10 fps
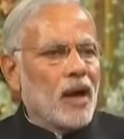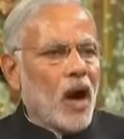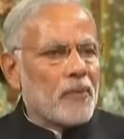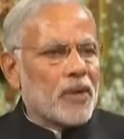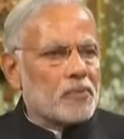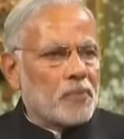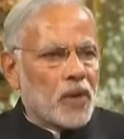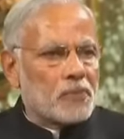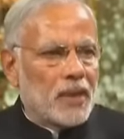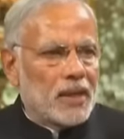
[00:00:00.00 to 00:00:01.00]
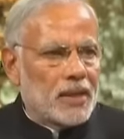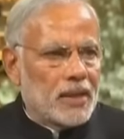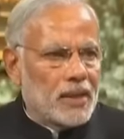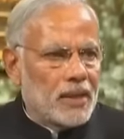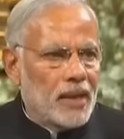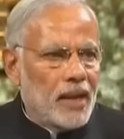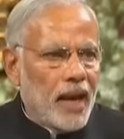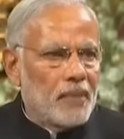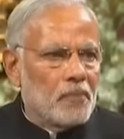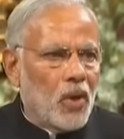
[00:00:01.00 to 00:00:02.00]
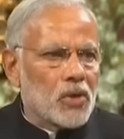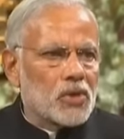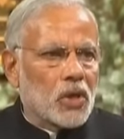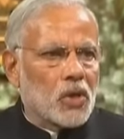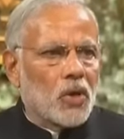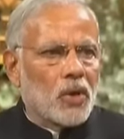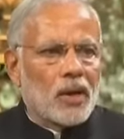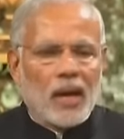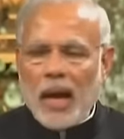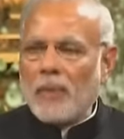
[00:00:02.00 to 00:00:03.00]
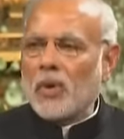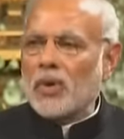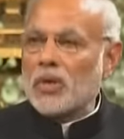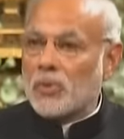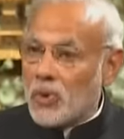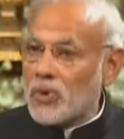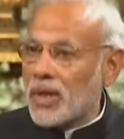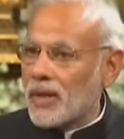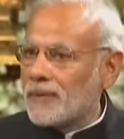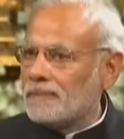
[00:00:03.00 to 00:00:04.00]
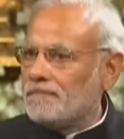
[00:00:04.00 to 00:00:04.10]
of its prosperity and more secure about its future.